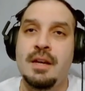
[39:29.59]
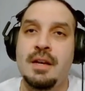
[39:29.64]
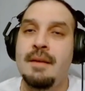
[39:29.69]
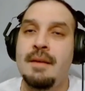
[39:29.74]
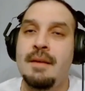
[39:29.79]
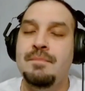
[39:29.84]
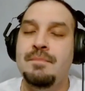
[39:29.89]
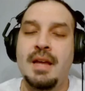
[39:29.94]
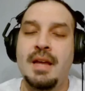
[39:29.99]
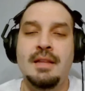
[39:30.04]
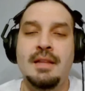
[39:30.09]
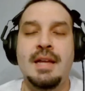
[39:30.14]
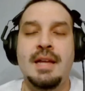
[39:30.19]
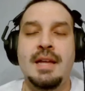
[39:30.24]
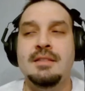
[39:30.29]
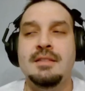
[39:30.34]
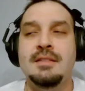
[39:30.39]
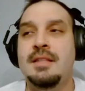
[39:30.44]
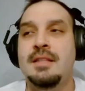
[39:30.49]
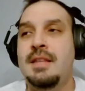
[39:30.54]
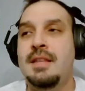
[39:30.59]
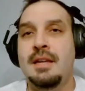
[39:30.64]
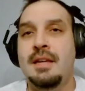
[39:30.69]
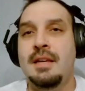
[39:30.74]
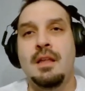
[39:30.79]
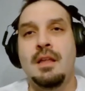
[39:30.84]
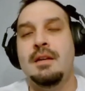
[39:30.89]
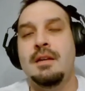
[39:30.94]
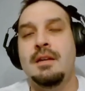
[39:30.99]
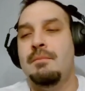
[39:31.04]
And that's the thing,
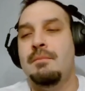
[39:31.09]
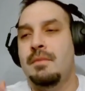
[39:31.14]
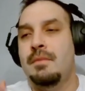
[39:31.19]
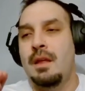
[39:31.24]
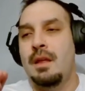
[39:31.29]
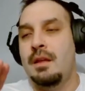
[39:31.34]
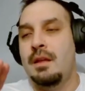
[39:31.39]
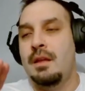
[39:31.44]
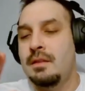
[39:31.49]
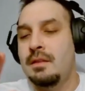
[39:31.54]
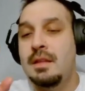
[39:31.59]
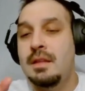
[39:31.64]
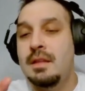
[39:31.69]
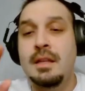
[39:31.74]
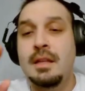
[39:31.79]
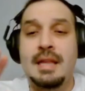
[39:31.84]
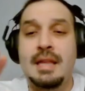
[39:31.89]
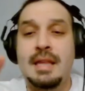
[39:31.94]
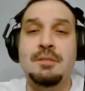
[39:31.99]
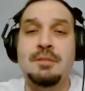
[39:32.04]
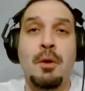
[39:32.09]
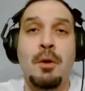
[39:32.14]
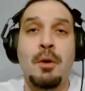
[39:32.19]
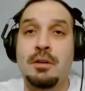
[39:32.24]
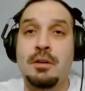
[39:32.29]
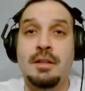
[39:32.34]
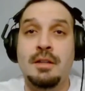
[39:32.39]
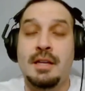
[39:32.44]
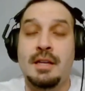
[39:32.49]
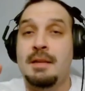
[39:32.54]
and that's part of the
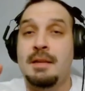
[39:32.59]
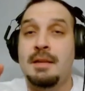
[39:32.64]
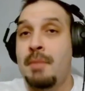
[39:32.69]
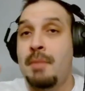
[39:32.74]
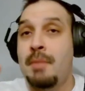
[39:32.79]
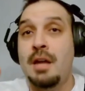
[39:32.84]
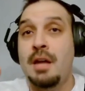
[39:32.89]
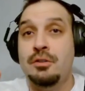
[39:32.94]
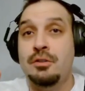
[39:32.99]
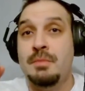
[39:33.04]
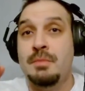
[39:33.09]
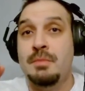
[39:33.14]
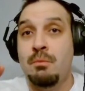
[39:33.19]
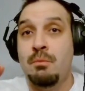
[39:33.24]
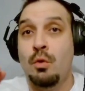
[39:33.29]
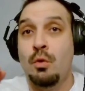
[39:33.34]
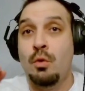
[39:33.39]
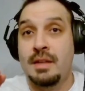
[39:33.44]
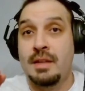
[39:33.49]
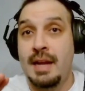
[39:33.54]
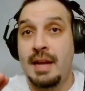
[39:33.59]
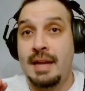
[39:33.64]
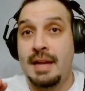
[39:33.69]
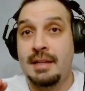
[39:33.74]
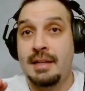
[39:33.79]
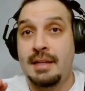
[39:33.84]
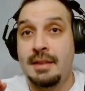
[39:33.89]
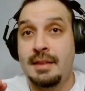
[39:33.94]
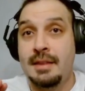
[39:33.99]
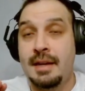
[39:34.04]
thing that bothers me more than anything.